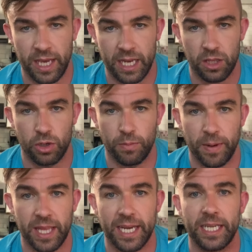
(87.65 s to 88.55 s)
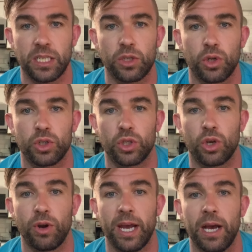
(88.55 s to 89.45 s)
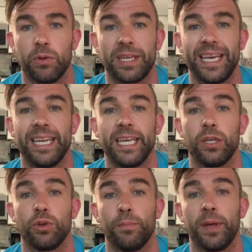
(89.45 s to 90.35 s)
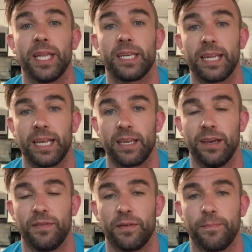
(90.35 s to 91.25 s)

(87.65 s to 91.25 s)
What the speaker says: head of the dumbbell that needs to touch the ground in a dumbbell deadlift.